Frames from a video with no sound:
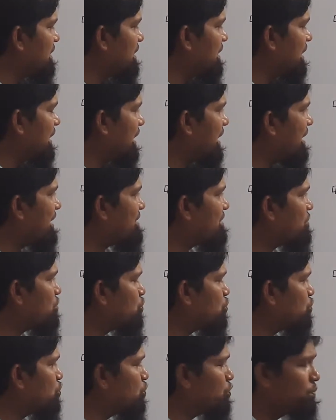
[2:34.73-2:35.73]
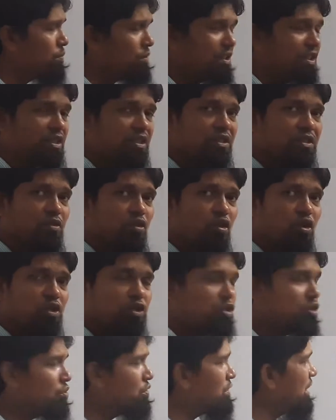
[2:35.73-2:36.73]
has to be
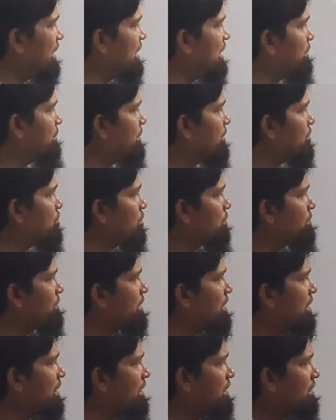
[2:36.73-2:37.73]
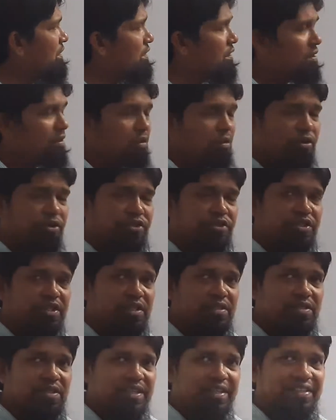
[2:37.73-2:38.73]
also the element of the original
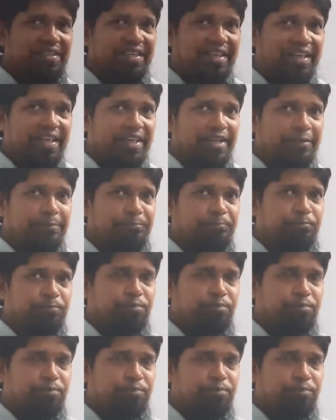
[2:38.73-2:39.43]
set A.